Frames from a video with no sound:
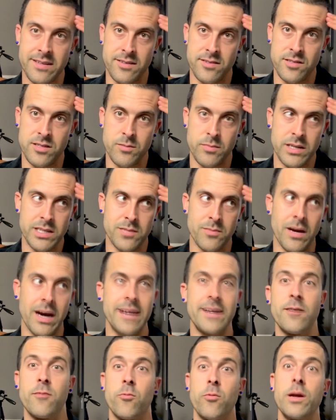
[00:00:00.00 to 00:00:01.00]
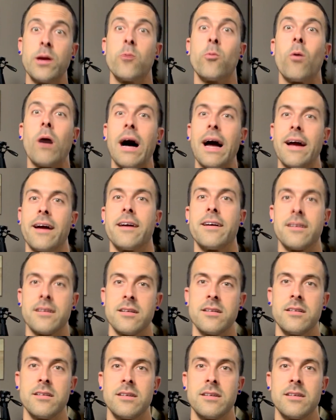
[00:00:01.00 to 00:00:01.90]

on somebody's mind and rewire